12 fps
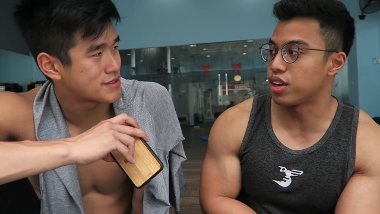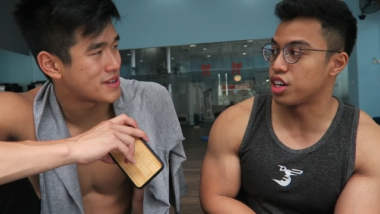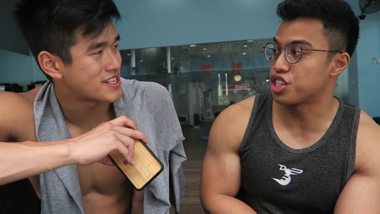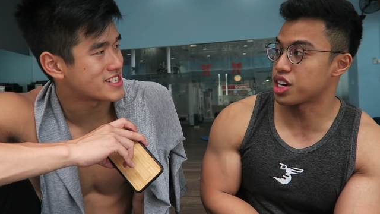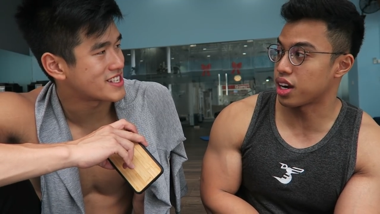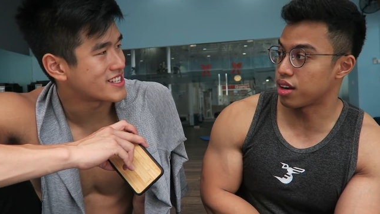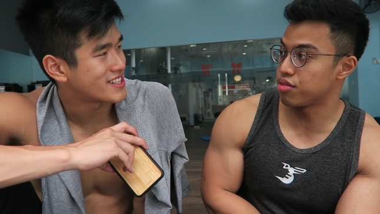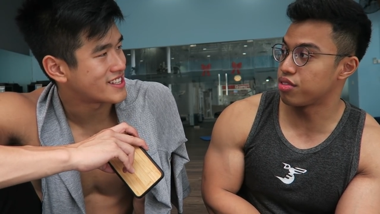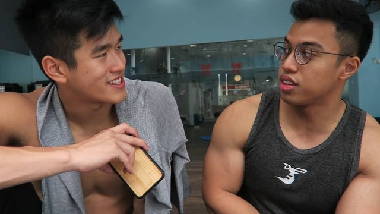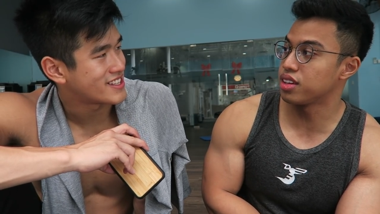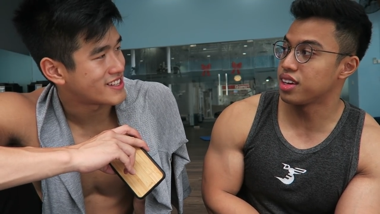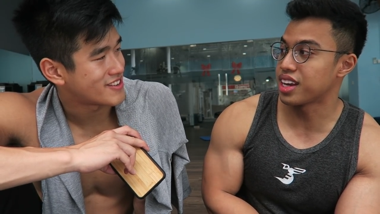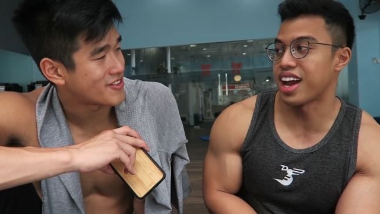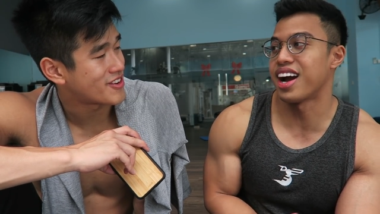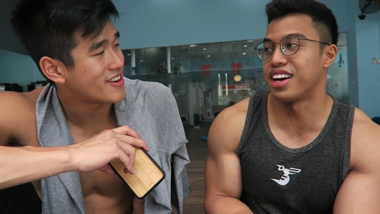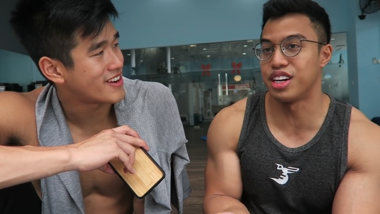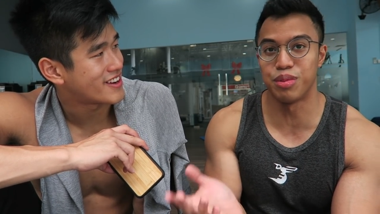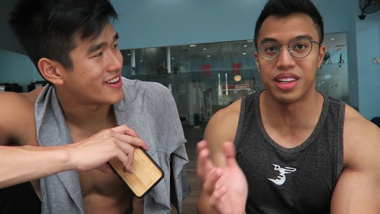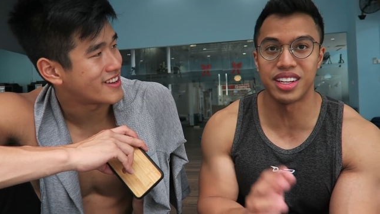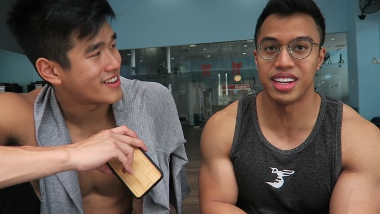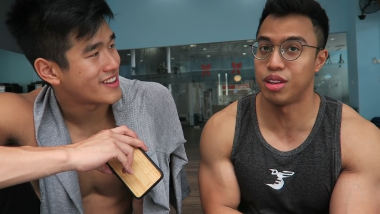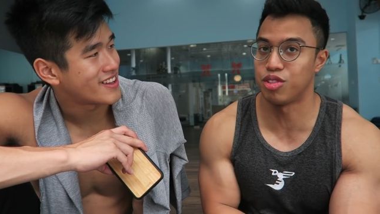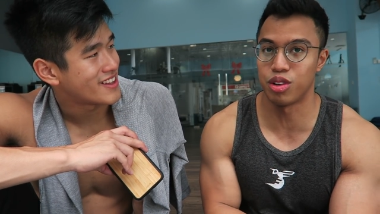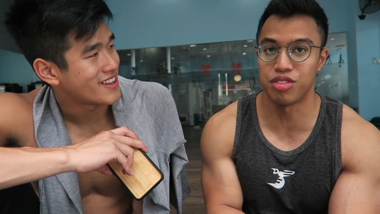Speaker 1: with first uh, track and field. Hmm. Yeah, 100 meter
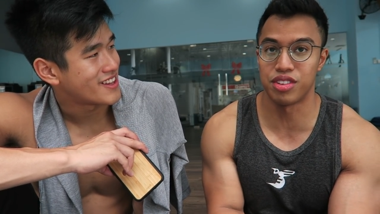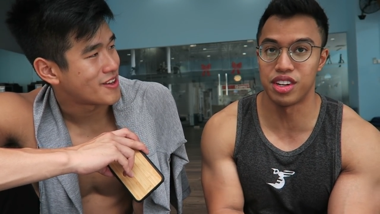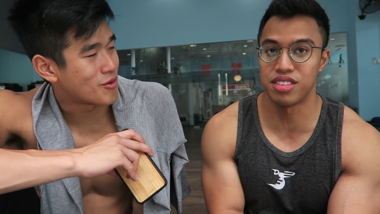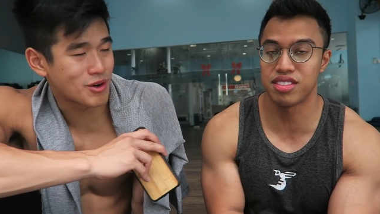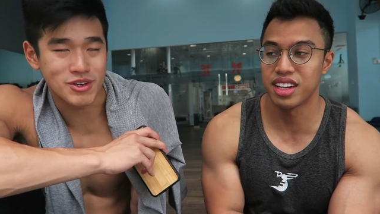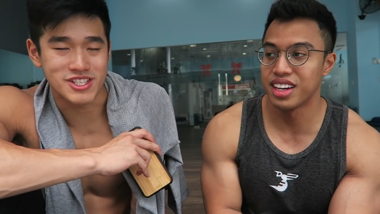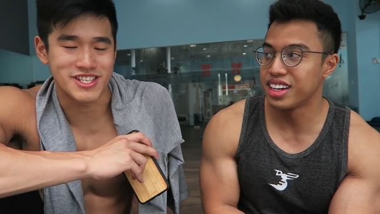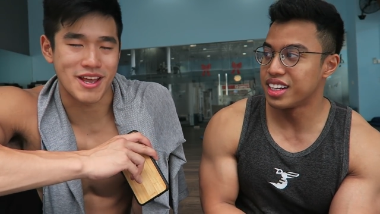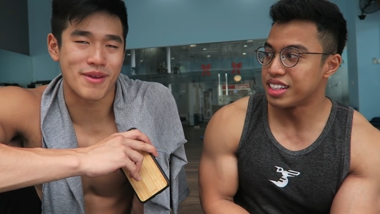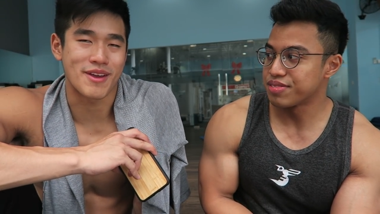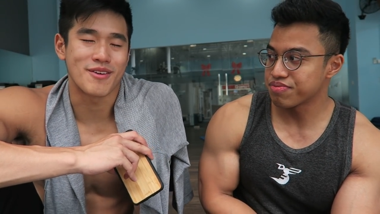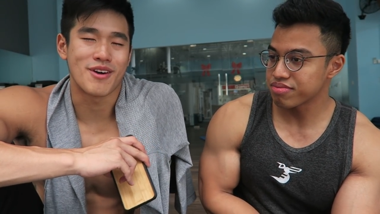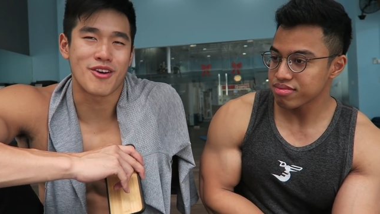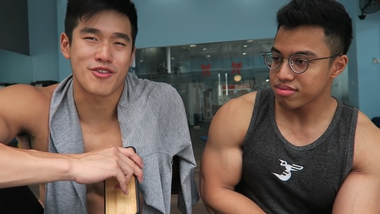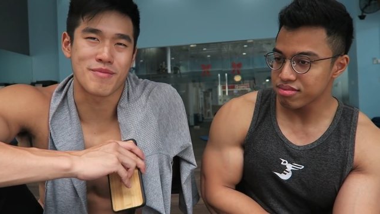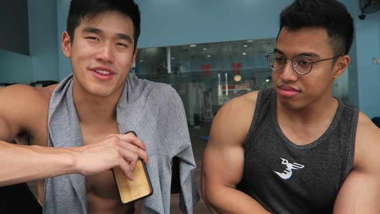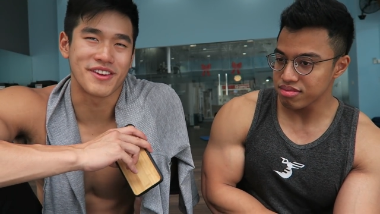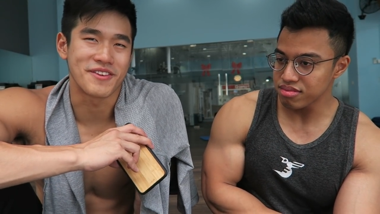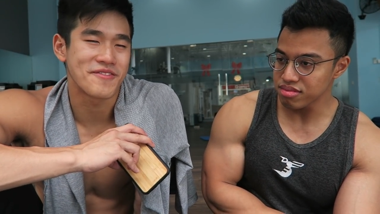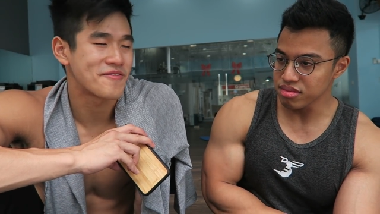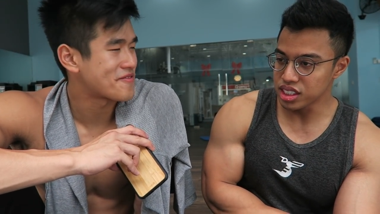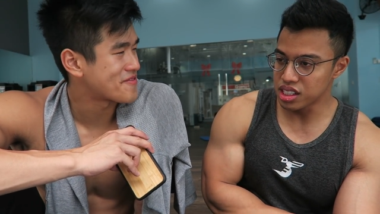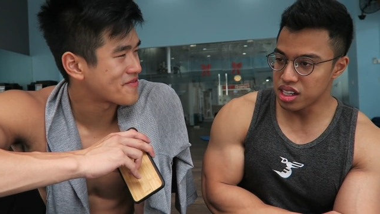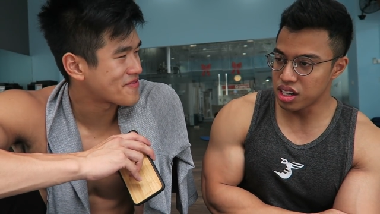is always very. What was
Speaker 2: the timing? 100
Speaker 1: meter.
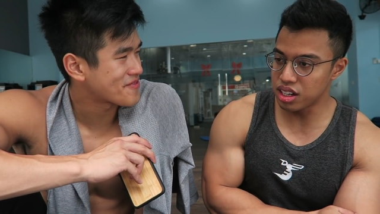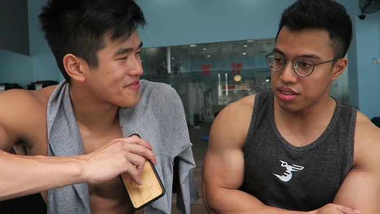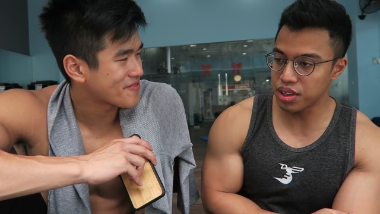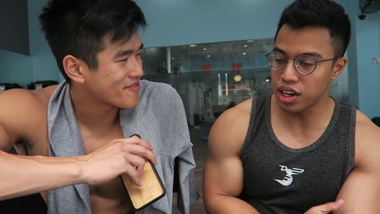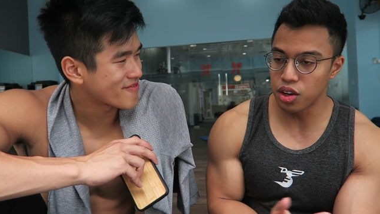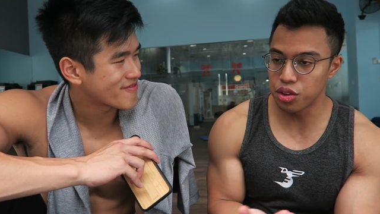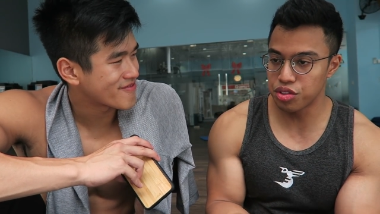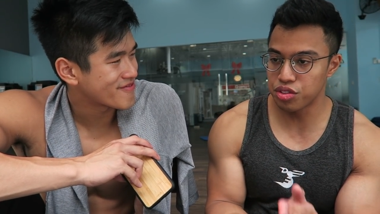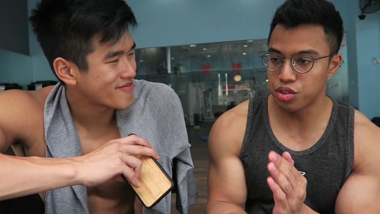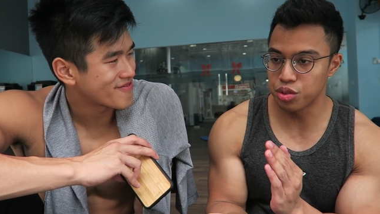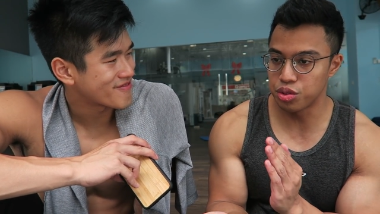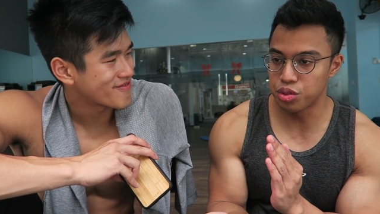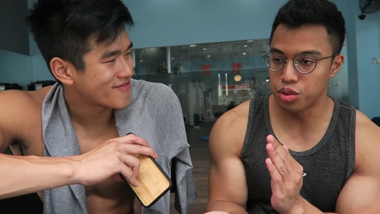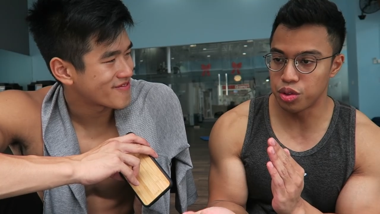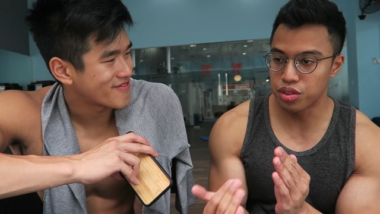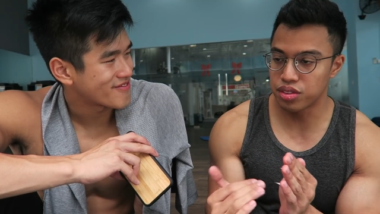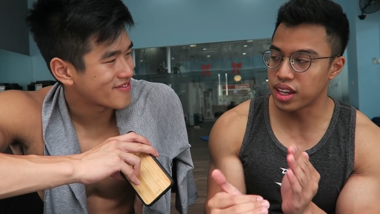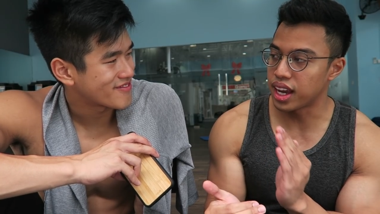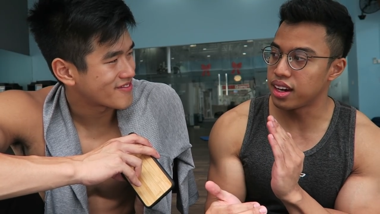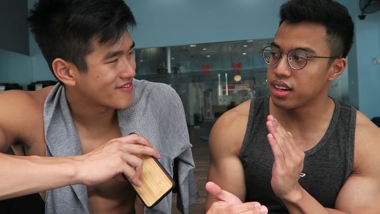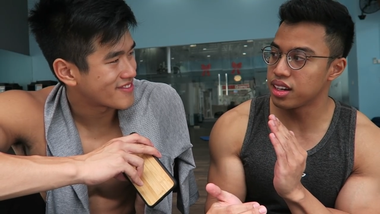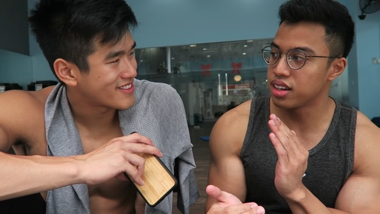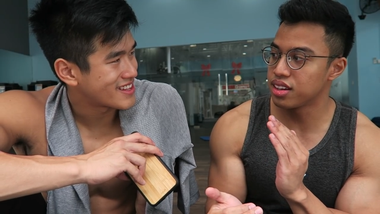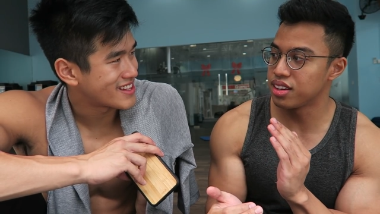Uh, close to
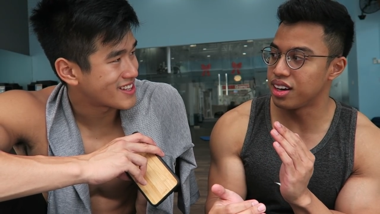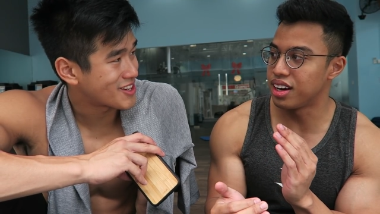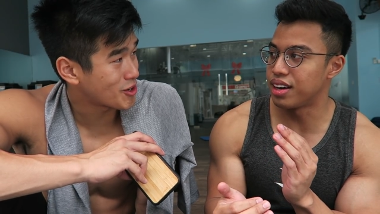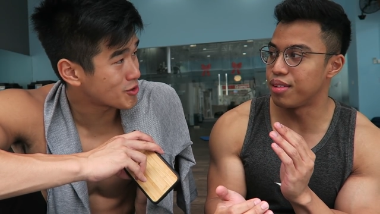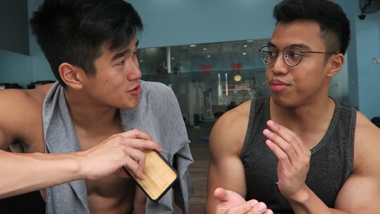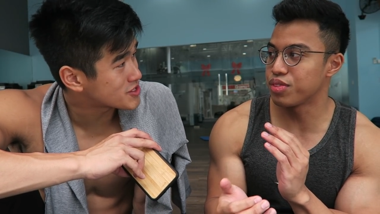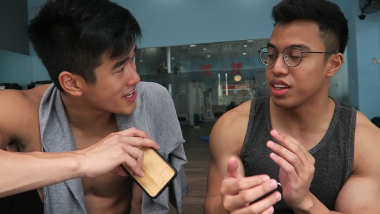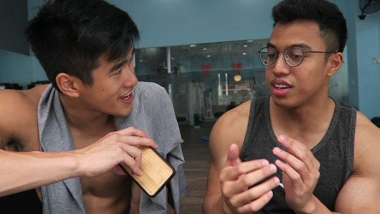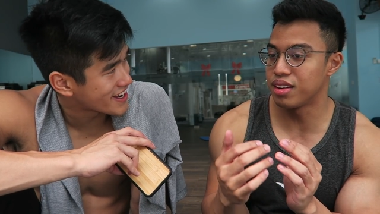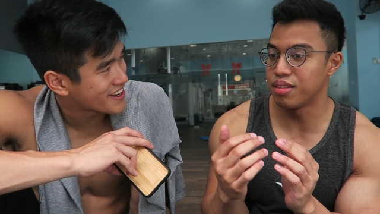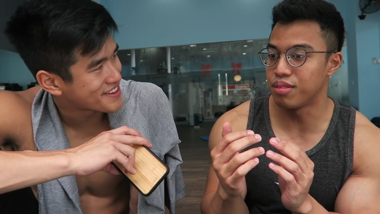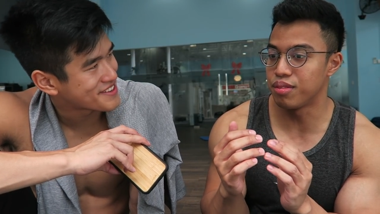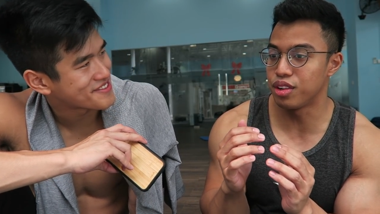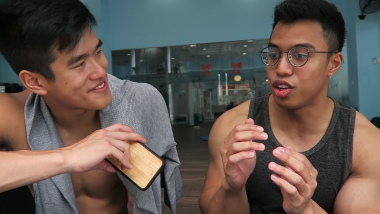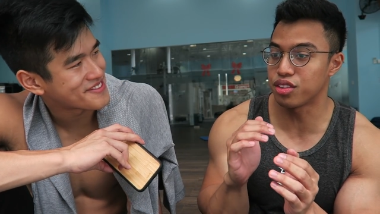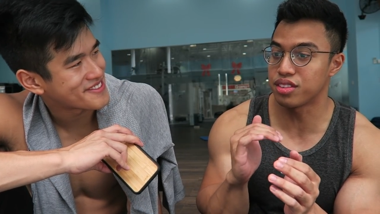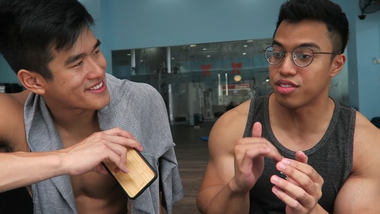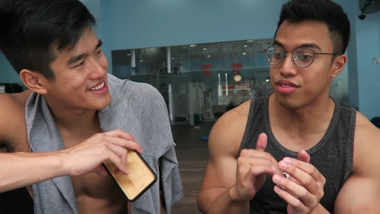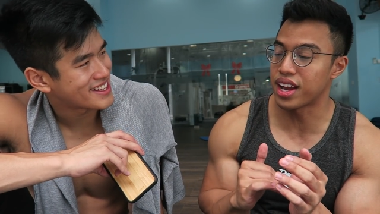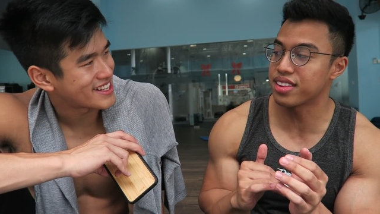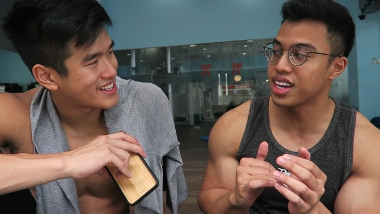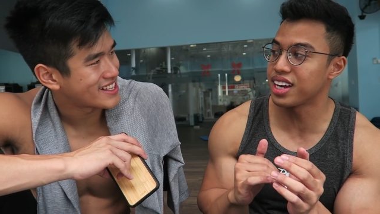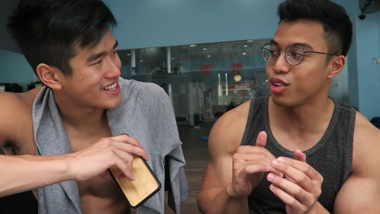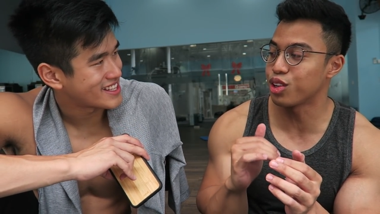10. Um, close to 10. Not
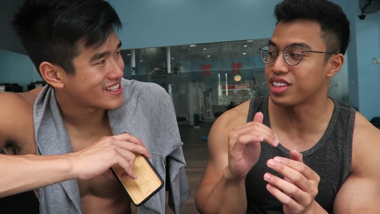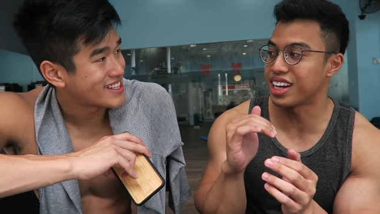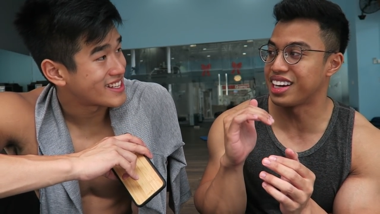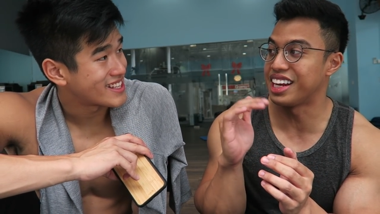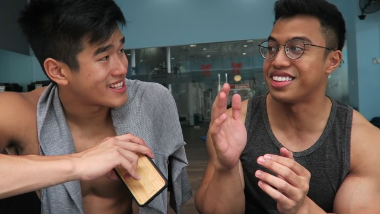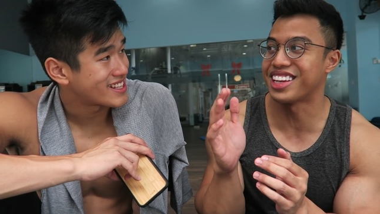flat 10. It was like